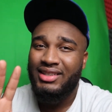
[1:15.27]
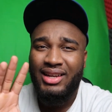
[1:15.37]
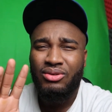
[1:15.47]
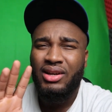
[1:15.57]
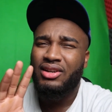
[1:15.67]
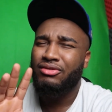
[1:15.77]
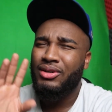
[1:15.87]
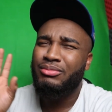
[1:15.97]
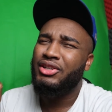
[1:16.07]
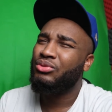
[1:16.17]
sound kind of
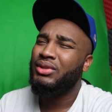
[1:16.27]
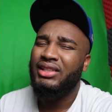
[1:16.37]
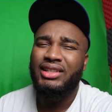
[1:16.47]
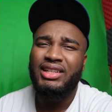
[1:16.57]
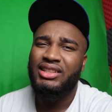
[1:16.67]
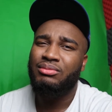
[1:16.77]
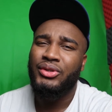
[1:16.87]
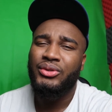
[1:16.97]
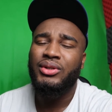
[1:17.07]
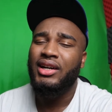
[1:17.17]
far, but it's really nothing, bro.